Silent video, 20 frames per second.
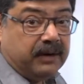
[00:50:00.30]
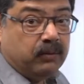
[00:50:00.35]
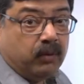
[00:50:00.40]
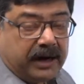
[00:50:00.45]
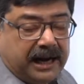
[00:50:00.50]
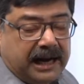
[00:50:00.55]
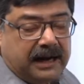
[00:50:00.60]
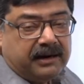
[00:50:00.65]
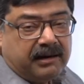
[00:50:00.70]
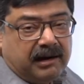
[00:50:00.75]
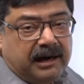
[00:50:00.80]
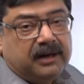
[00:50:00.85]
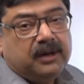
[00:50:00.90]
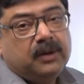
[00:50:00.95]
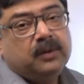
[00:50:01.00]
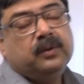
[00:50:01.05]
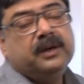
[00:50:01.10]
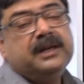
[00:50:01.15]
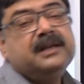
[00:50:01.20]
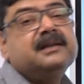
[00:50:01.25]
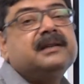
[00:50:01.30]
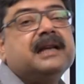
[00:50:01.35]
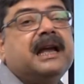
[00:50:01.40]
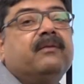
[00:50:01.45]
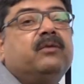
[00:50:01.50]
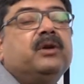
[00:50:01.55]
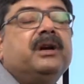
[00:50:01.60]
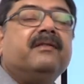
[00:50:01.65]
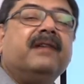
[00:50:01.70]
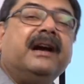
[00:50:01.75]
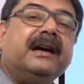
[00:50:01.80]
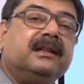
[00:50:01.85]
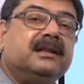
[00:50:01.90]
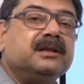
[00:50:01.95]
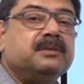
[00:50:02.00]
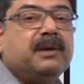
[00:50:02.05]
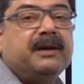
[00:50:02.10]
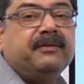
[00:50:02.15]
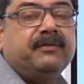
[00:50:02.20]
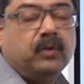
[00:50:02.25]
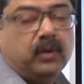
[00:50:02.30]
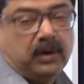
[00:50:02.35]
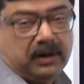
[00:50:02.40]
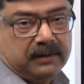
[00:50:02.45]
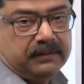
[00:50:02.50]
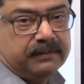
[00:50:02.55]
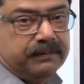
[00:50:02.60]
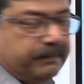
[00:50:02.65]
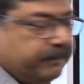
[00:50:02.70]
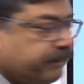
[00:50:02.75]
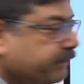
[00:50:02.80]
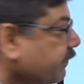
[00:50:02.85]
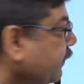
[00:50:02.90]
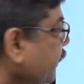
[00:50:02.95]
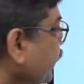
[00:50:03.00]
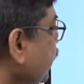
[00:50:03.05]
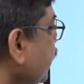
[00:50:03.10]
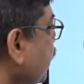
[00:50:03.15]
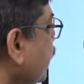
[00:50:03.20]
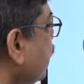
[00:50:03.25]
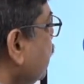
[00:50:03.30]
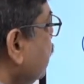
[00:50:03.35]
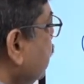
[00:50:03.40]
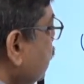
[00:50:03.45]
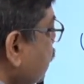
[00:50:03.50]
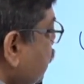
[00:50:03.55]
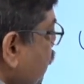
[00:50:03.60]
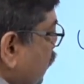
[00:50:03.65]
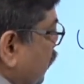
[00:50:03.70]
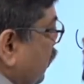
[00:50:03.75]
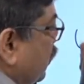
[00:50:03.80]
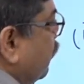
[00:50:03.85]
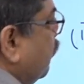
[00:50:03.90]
what I'll try to do is, I would divide this by 4. So